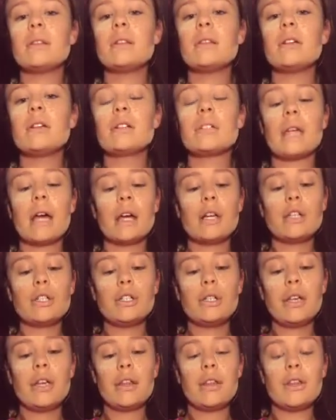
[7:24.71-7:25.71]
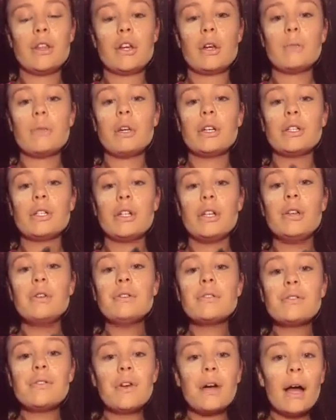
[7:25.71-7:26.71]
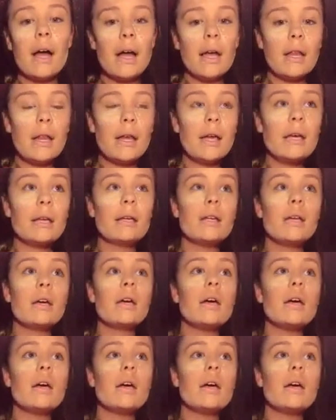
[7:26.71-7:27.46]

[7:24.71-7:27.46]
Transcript: there's actually a thinner brush they use for highlight.